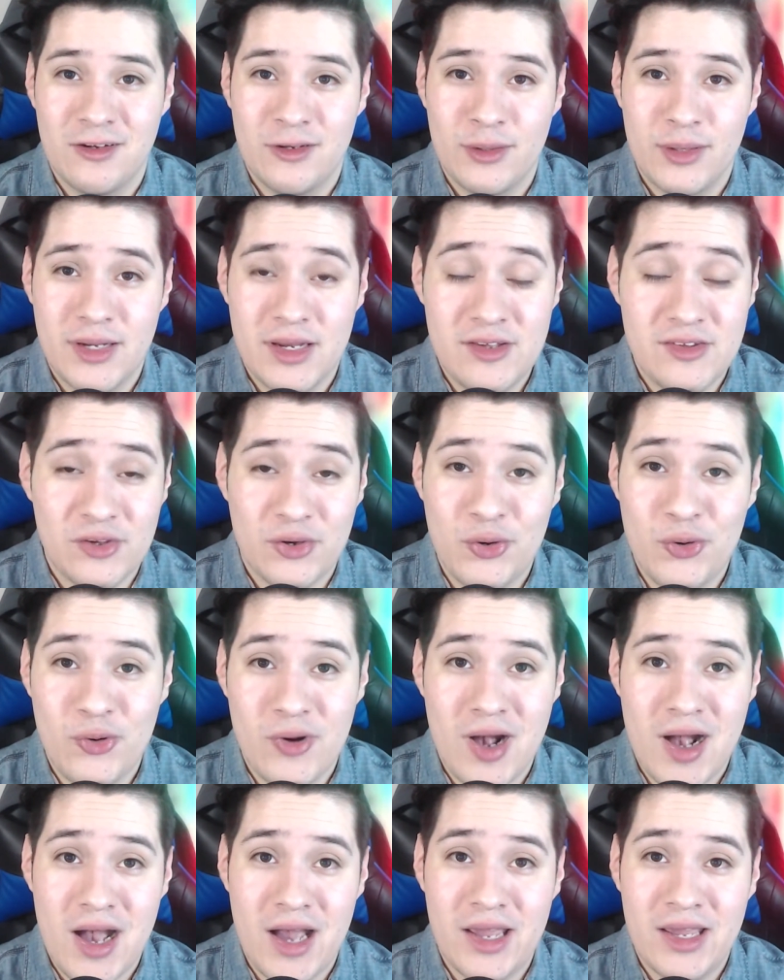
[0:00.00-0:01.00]
He's a cool
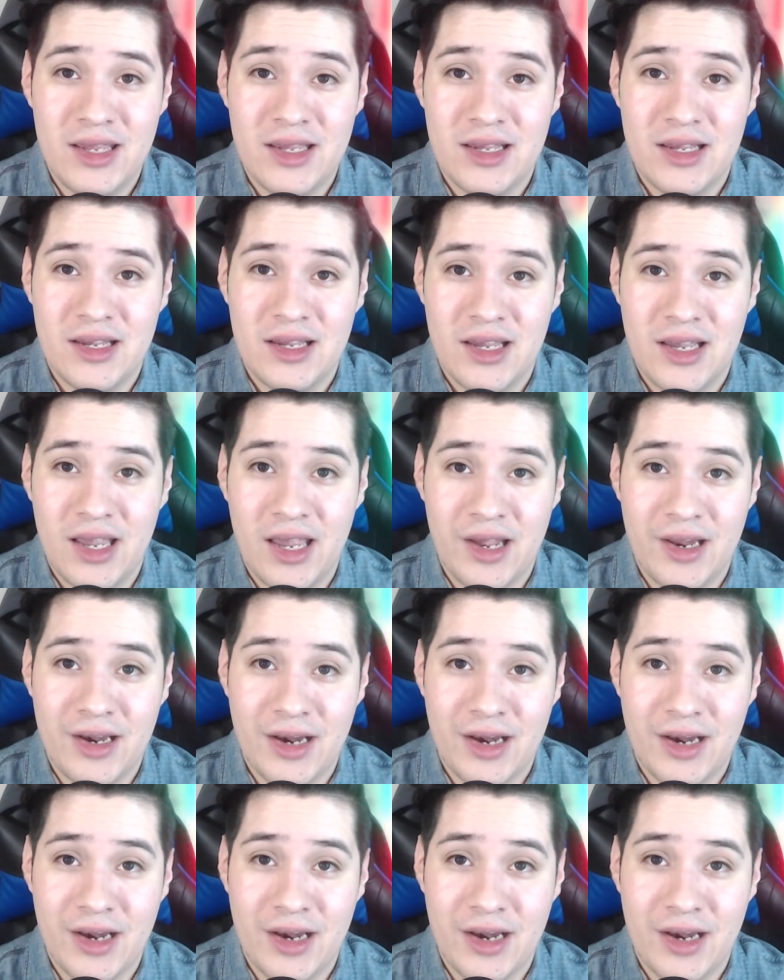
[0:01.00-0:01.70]
guy, and